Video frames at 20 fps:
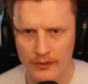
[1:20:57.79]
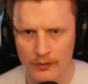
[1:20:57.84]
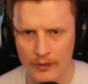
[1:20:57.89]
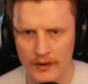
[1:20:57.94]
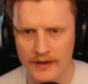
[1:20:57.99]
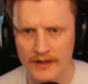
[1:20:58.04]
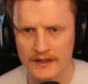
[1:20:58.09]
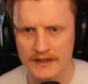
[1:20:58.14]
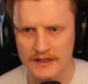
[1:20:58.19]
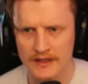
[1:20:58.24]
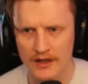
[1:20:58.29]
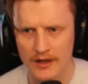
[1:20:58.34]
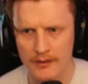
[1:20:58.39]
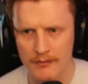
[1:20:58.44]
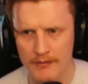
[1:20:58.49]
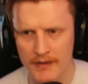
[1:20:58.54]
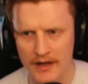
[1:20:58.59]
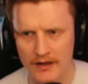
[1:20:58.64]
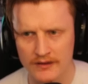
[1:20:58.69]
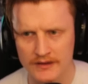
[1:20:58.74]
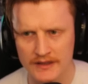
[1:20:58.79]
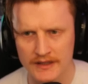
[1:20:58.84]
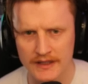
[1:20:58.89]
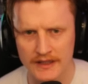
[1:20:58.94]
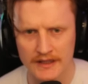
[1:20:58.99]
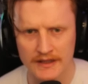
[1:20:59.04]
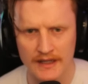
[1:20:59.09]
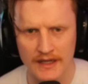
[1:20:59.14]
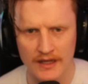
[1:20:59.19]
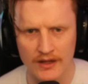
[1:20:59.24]
When the snow
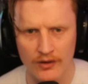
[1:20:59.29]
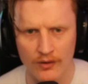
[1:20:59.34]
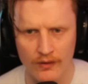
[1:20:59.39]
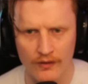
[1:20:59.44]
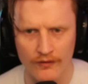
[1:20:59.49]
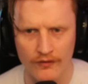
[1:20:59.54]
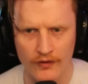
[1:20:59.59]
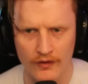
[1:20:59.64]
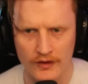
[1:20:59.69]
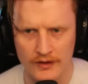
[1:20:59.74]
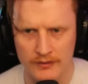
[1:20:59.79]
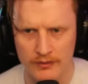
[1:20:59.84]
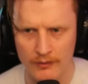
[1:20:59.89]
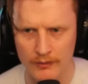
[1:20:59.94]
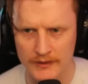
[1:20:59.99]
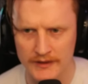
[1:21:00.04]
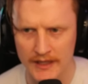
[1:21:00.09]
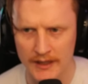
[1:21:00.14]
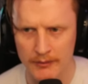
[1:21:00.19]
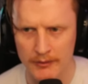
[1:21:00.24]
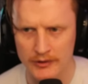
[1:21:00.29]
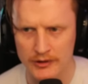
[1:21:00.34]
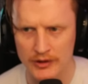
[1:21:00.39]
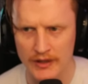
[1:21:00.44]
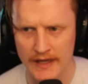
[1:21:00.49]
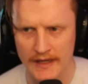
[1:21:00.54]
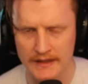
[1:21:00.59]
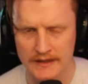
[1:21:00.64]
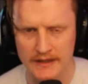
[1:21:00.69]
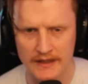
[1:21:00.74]
melted and law enforcement was able to
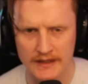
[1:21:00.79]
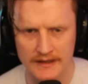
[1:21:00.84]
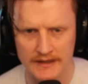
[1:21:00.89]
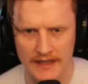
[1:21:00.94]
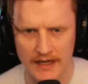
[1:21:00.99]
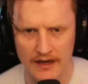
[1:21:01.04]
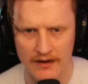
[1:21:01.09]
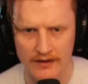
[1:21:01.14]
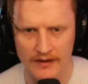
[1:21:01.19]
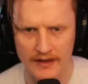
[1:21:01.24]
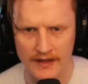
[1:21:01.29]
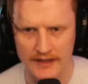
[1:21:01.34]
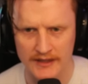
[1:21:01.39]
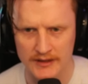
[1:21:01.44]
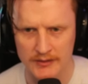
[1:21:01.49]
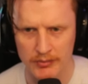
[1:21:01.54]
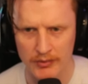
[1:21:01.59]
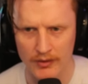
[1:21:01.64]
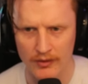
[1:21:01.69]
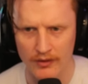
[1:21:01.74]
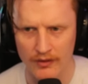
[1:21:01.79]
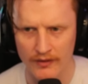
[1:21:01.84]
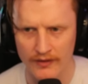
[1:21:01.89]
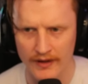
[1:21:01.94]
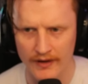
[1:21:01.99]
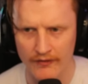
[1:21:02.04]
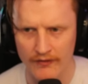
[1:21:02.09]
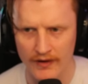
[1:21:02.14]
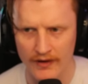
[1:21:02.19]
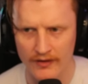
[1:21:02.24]
enter the town and explore,
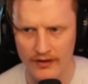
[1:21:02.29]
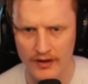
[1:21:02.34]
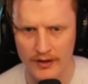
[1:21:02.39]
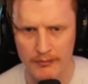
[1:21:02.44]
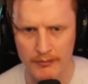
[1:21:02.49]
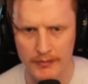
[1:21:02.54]
they found only